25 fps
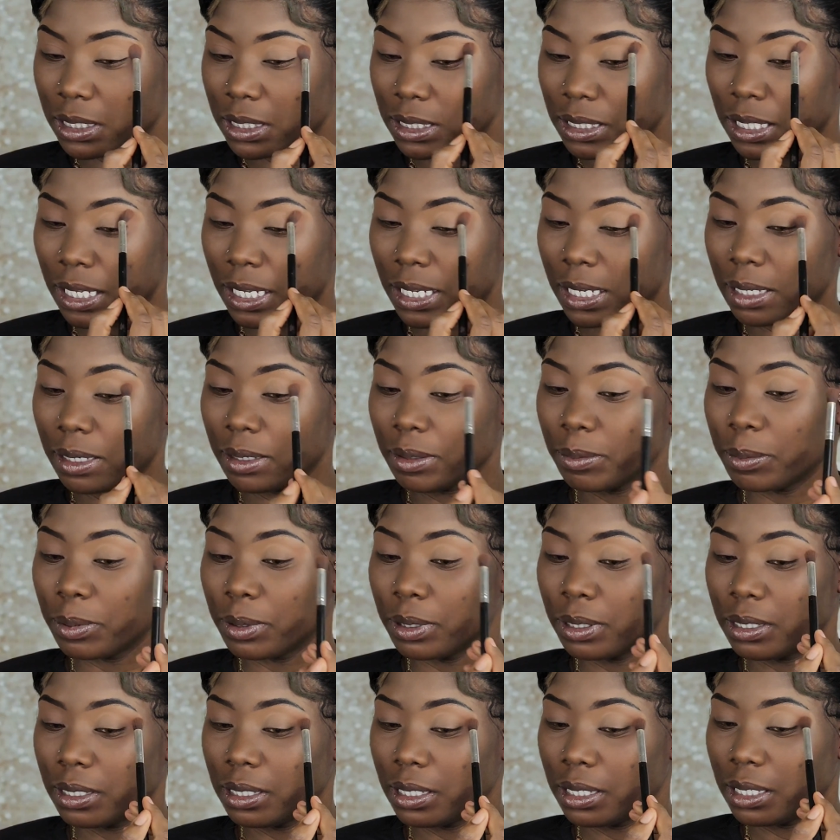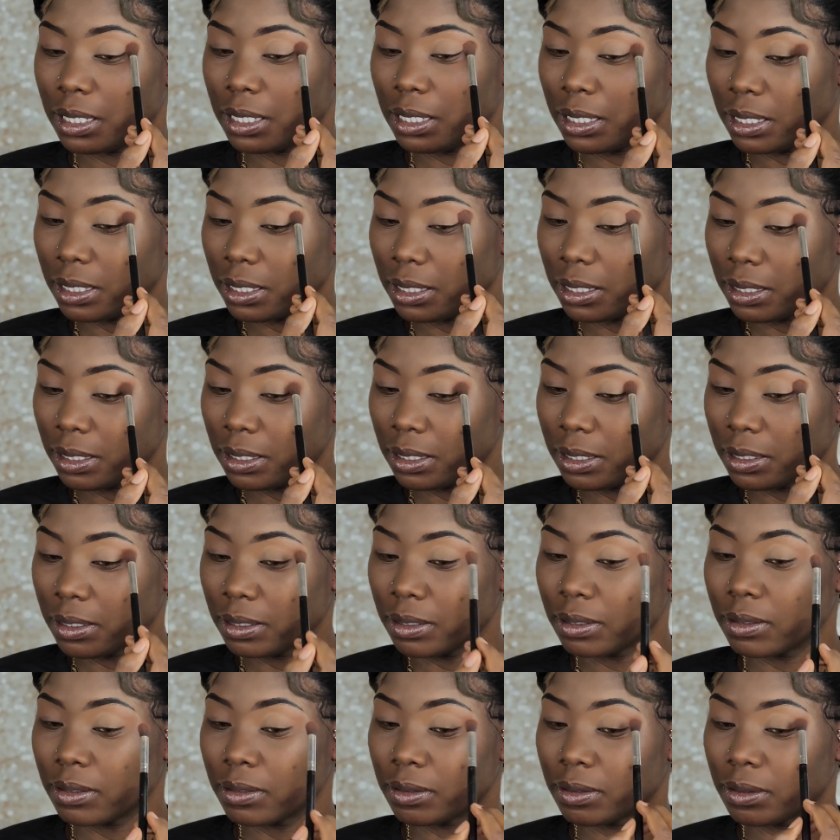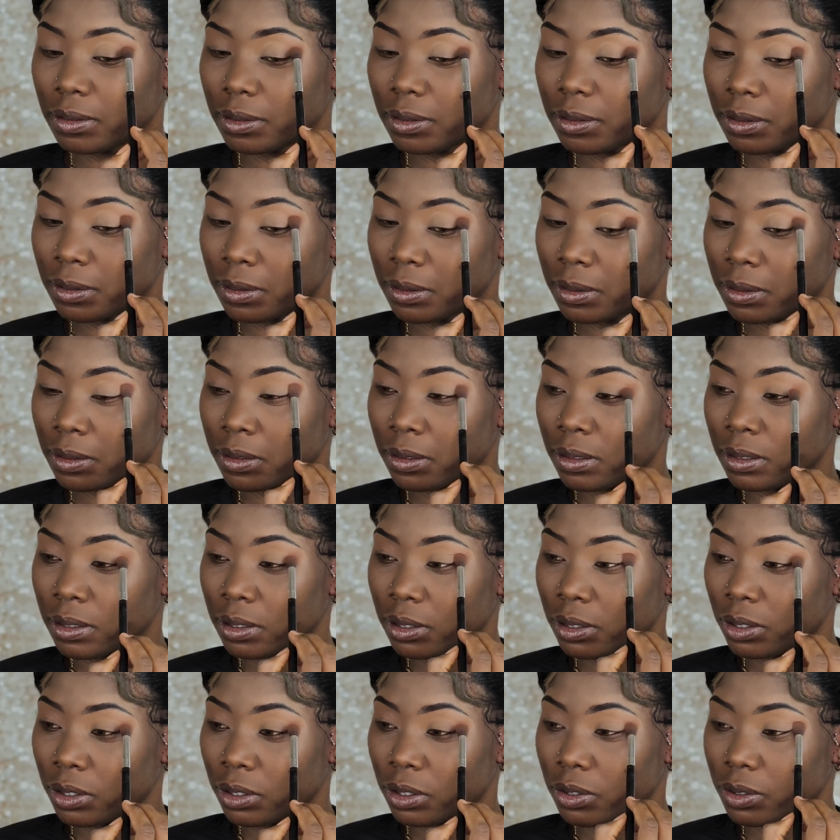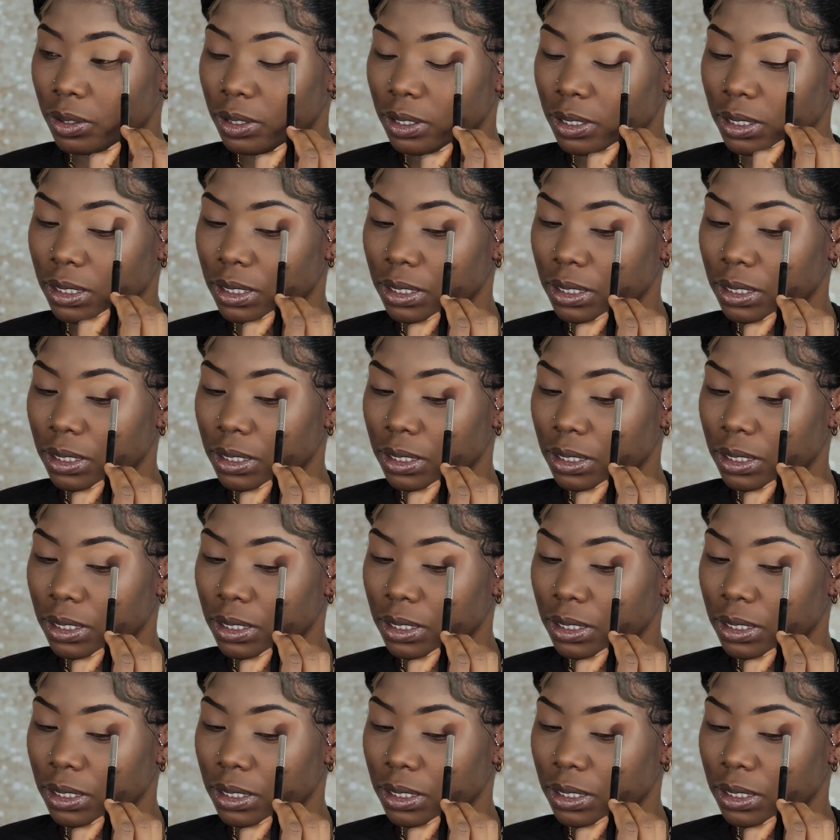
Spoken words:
Alright, so all you want to do is just keep patting that color onto